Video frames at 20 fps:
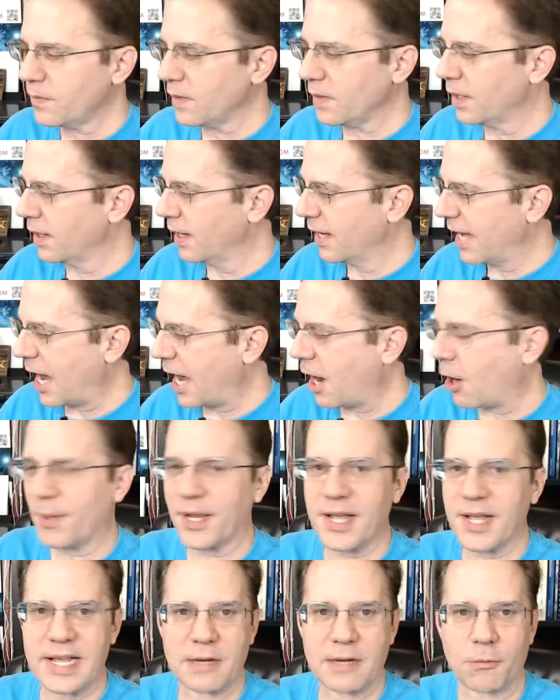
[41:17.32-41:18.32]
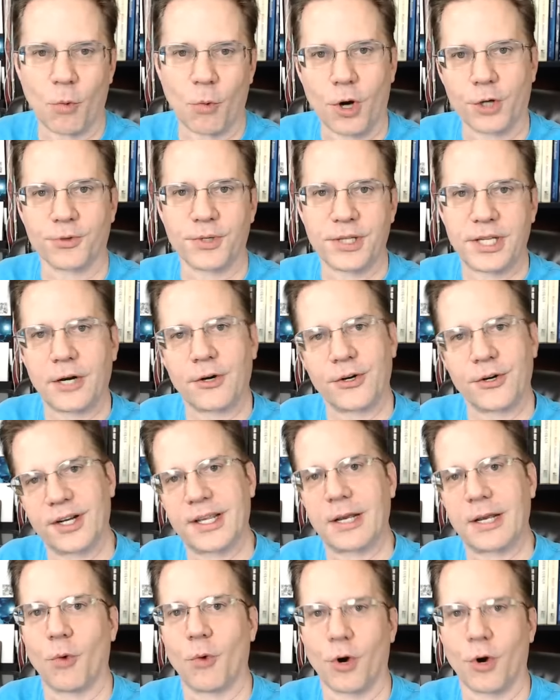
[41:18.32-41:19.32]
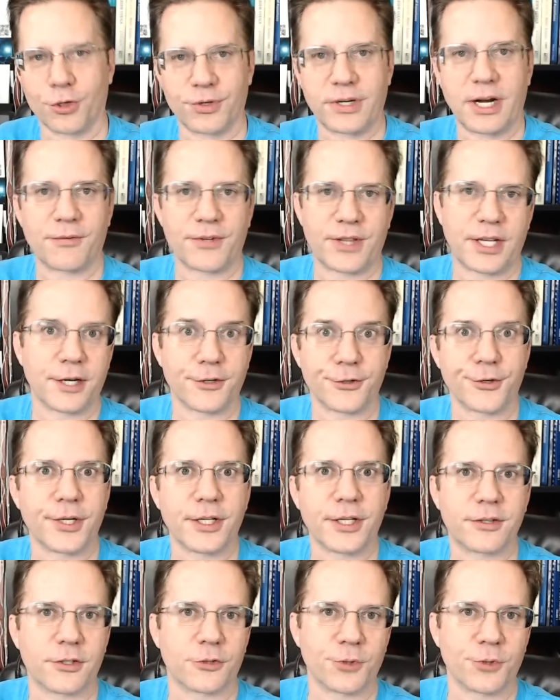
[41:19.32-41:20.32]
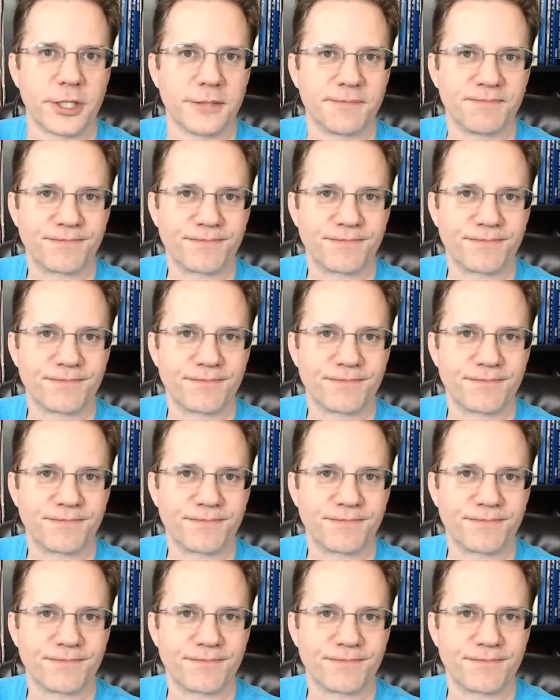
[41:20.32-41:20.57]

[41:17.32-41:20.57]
how am I going to get water in there and not get water on everything underneath the tree.